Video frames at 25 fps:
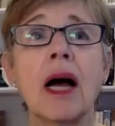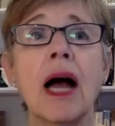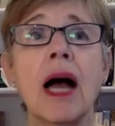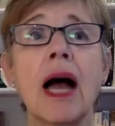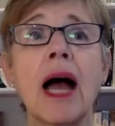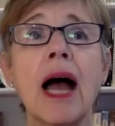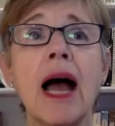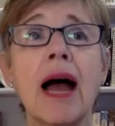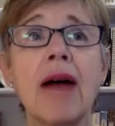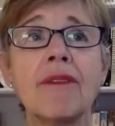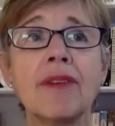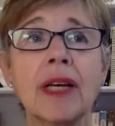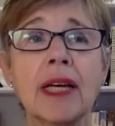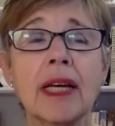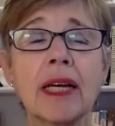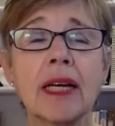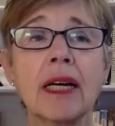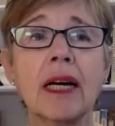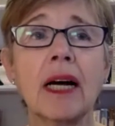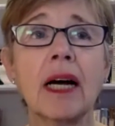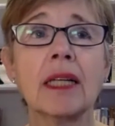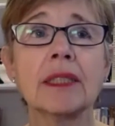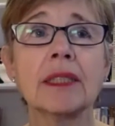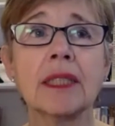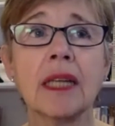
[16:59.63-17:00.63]

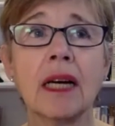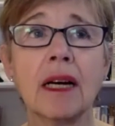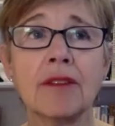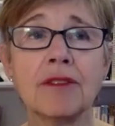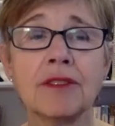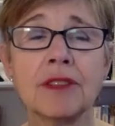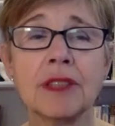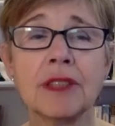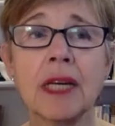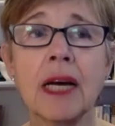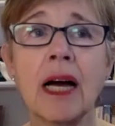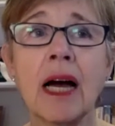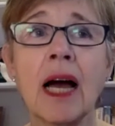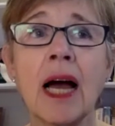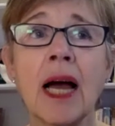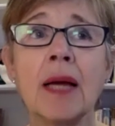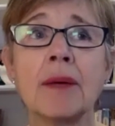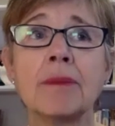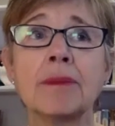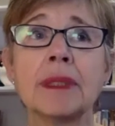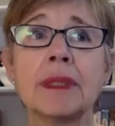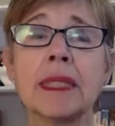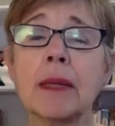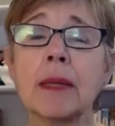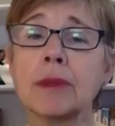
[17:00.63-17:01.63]
having a tough
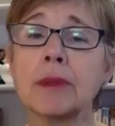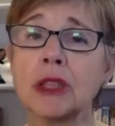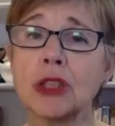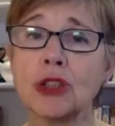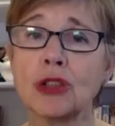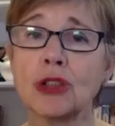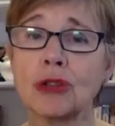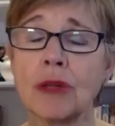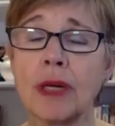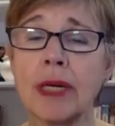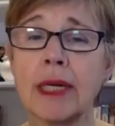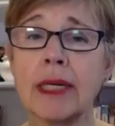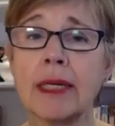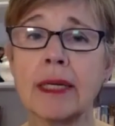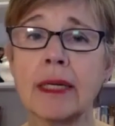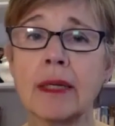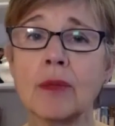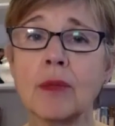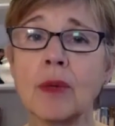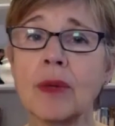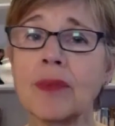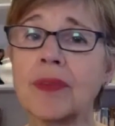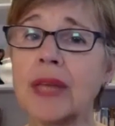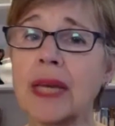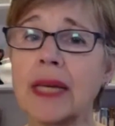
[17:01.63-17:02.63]
time
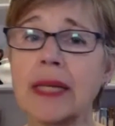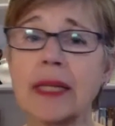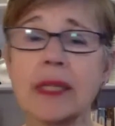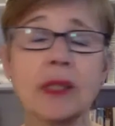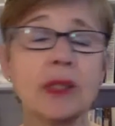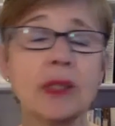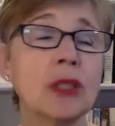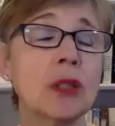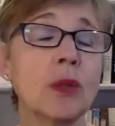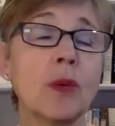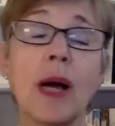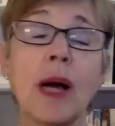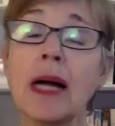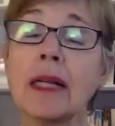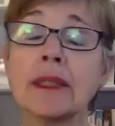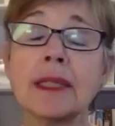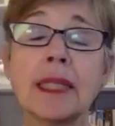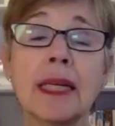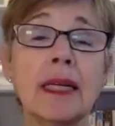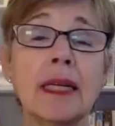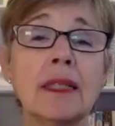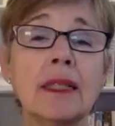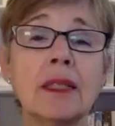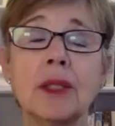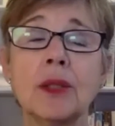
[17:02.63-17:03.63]
demonstrating what they can do. I'll
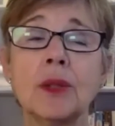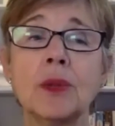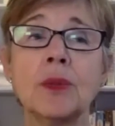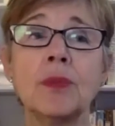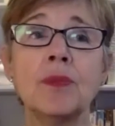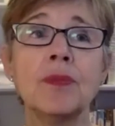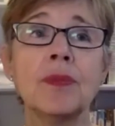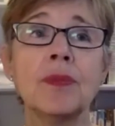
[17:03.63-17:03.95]
tell you,